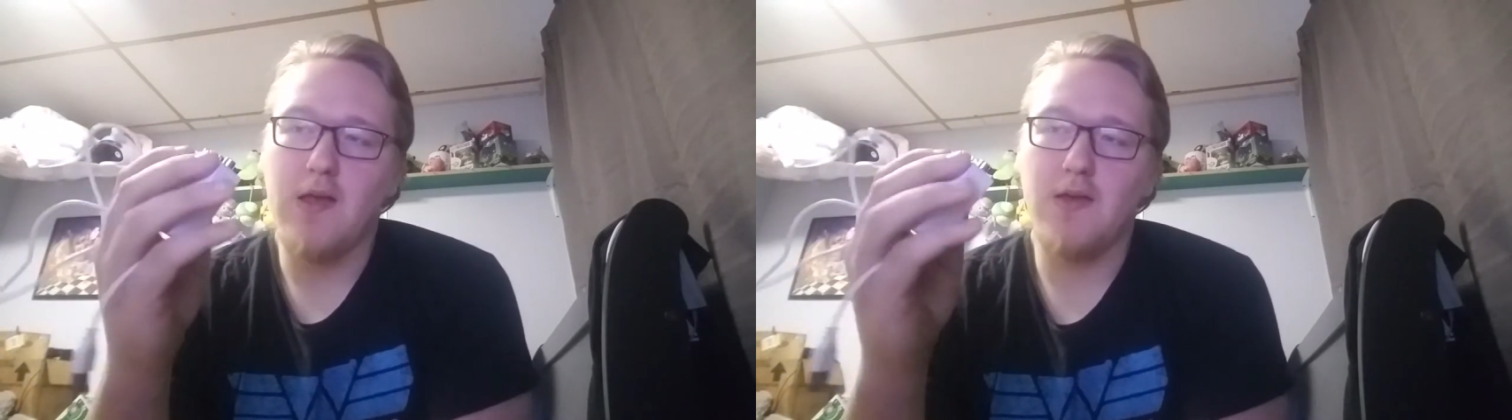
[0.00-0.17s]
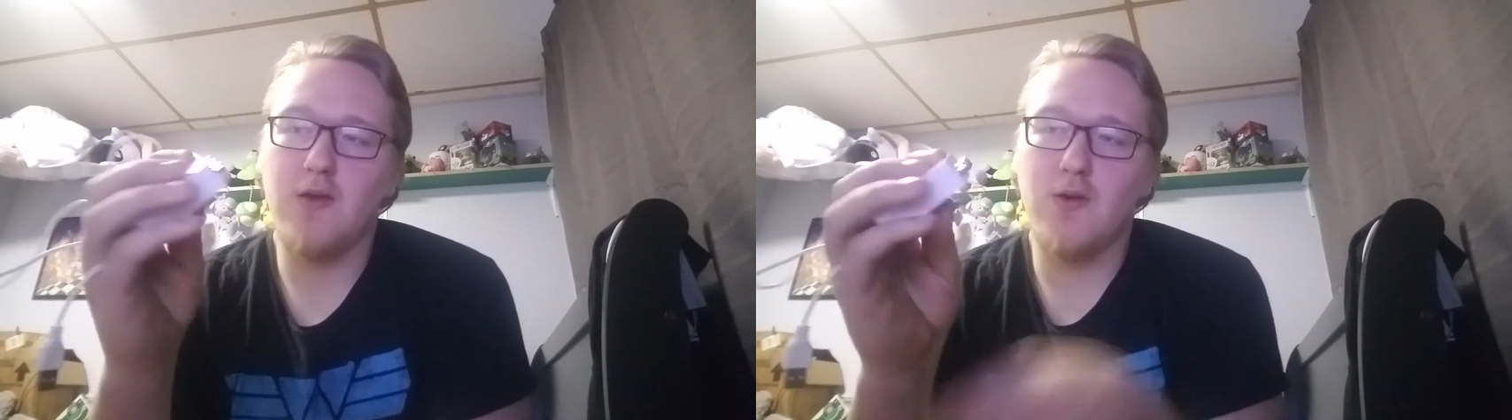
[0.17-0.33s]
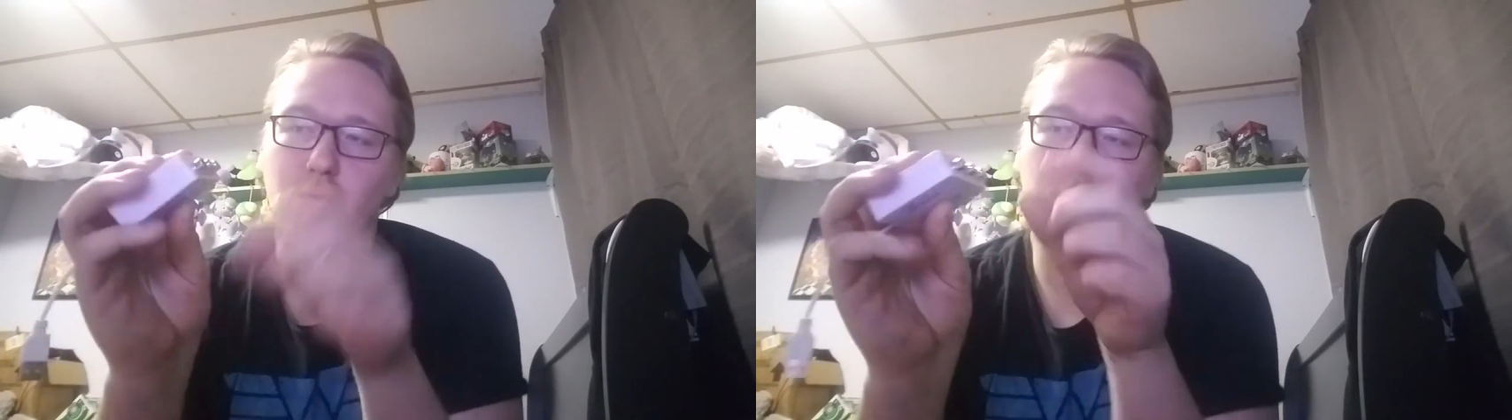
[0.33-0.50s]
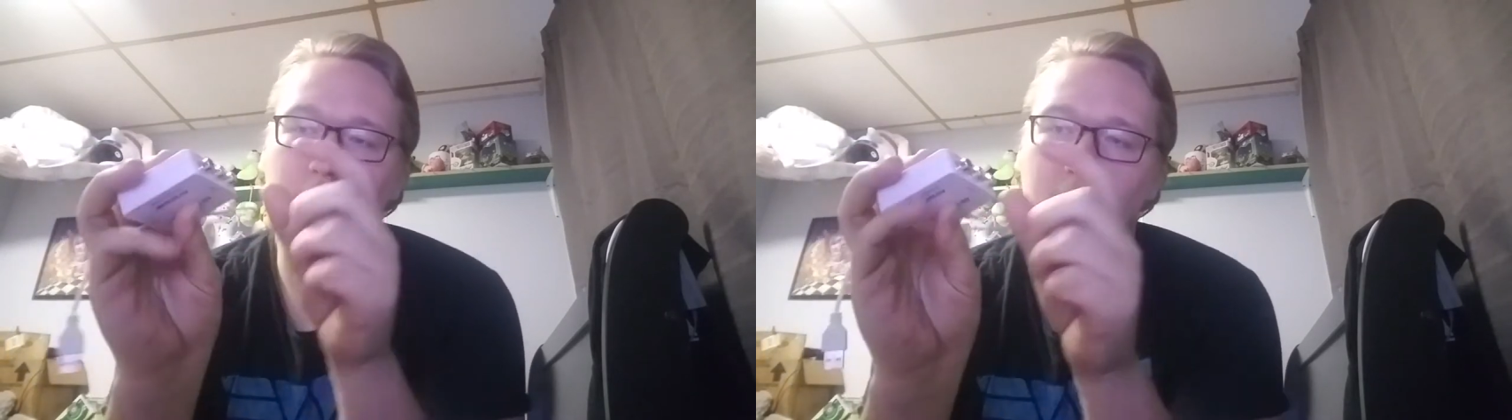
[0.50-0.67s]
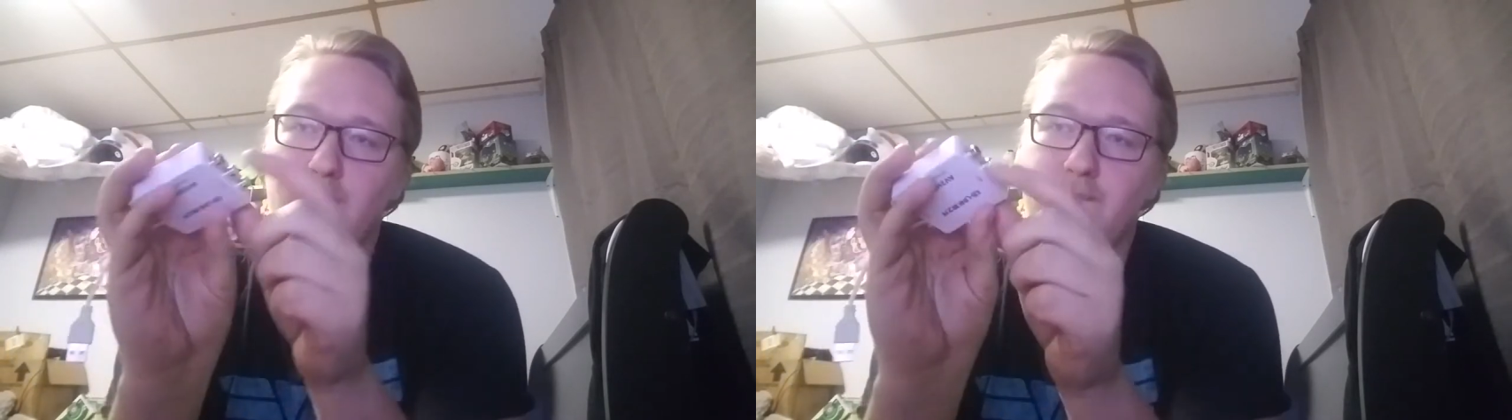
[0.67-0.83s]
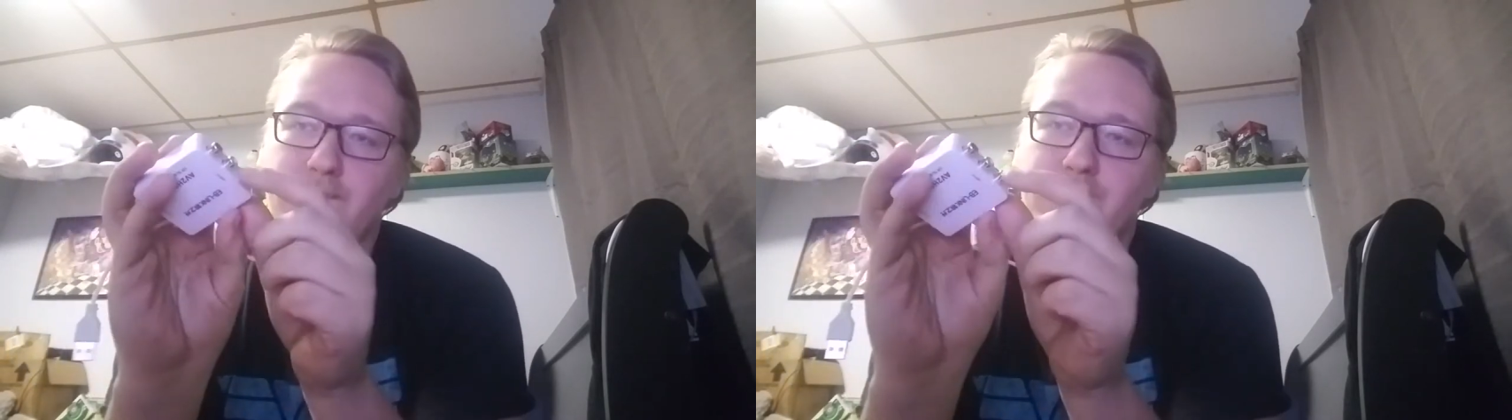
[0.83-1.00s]
You
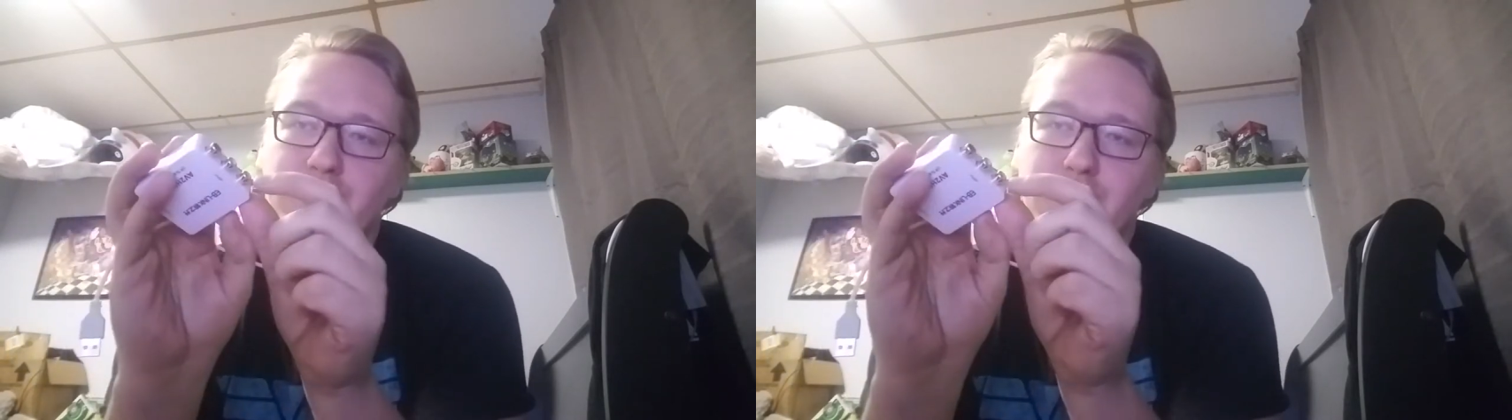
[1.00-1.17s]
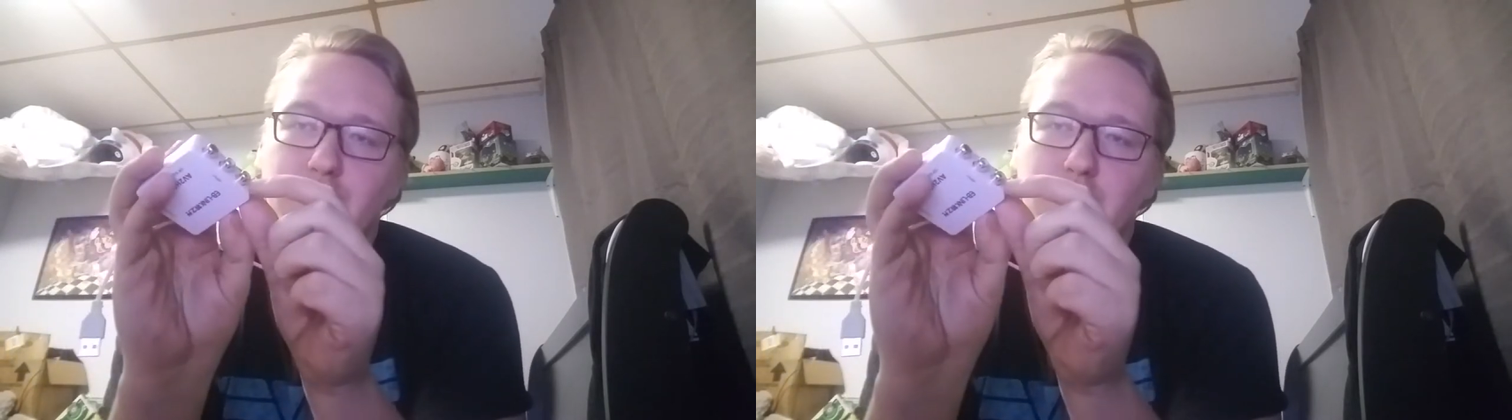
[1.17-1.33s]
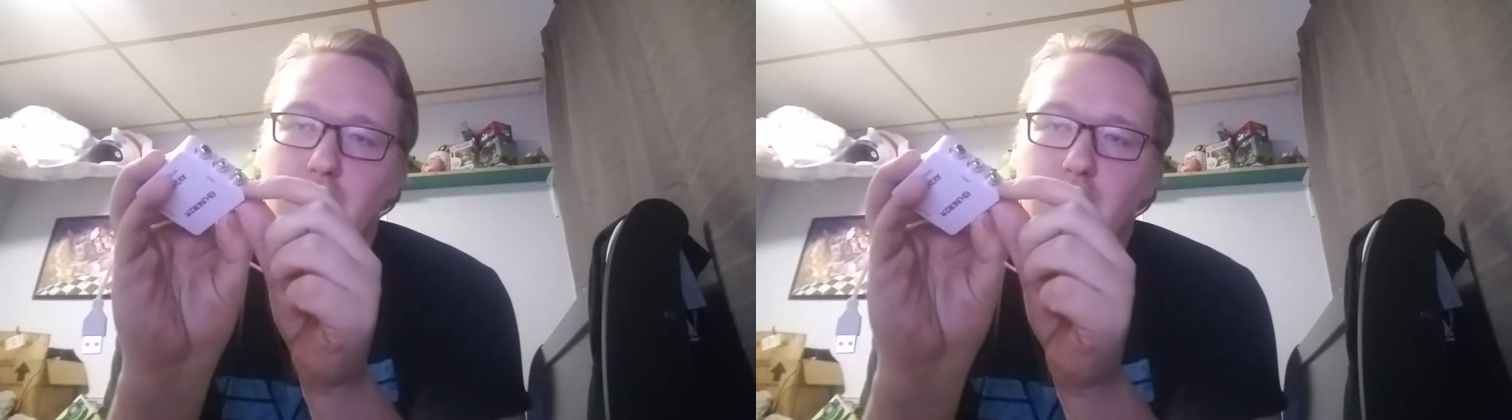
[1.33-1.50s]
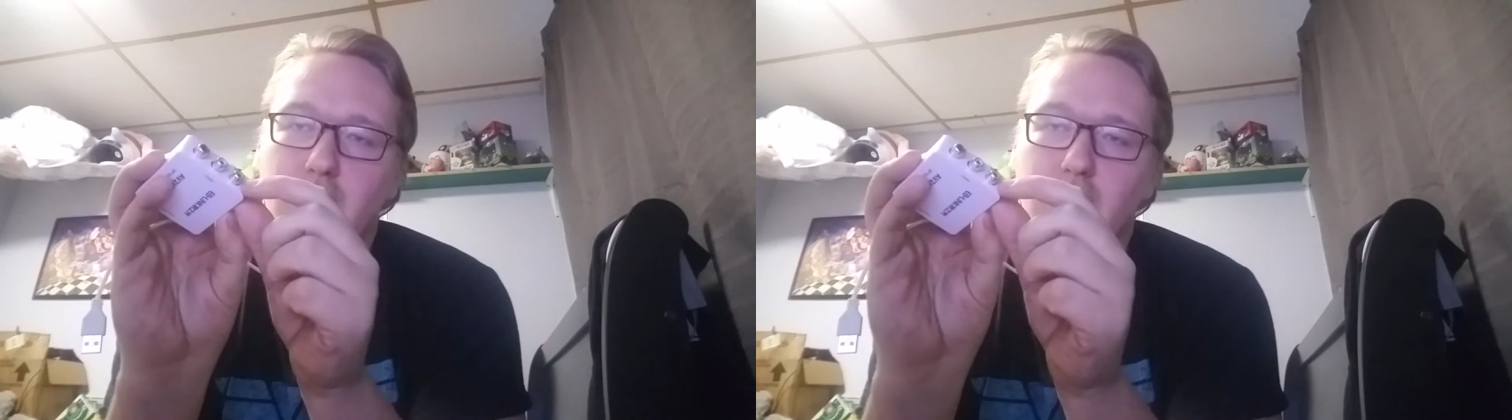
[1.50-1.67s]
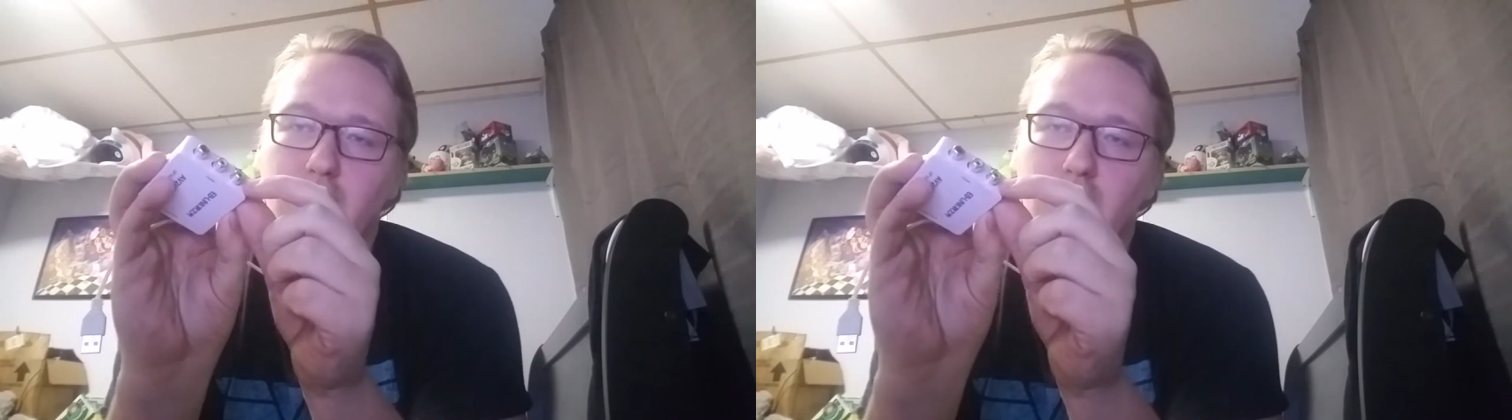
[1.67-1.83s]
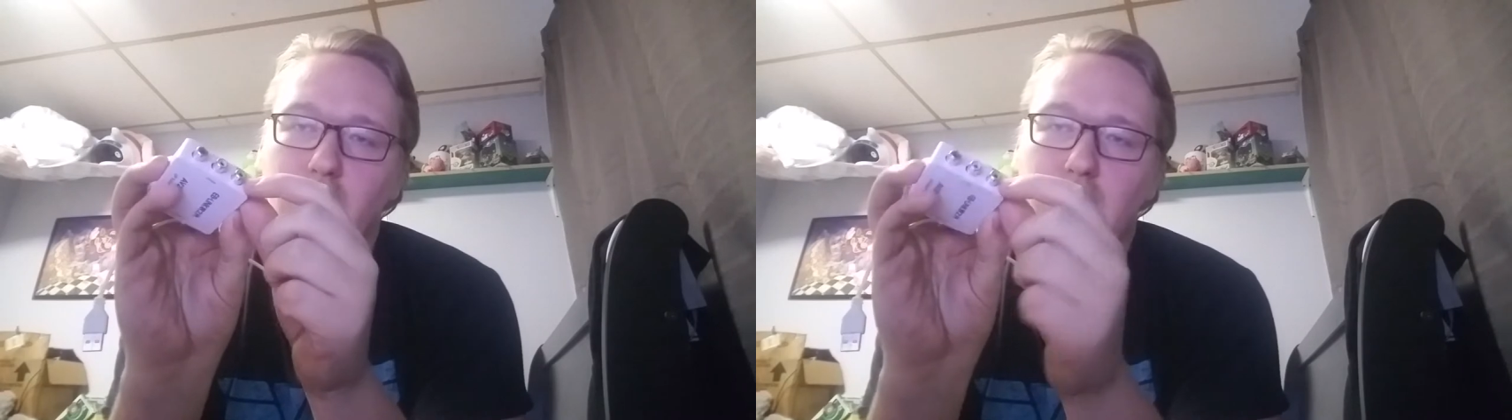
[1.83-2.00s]
um,
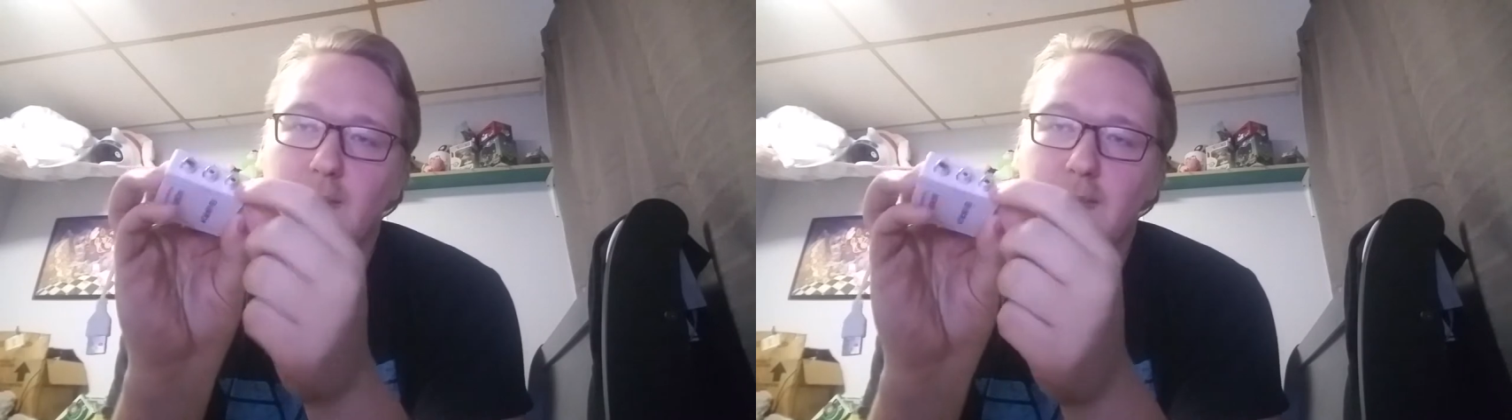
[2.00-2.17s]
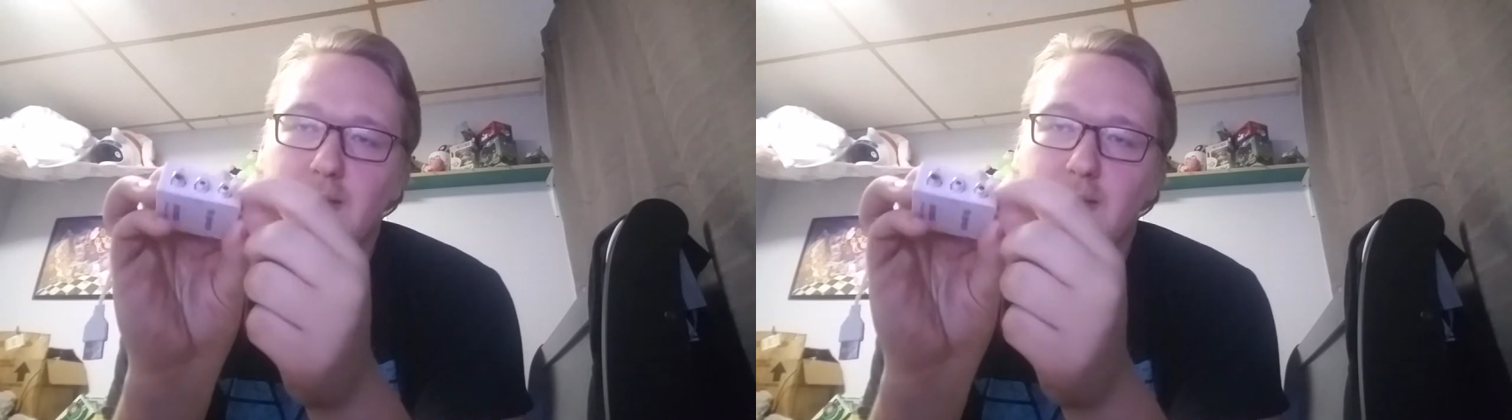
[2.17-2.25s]
hook up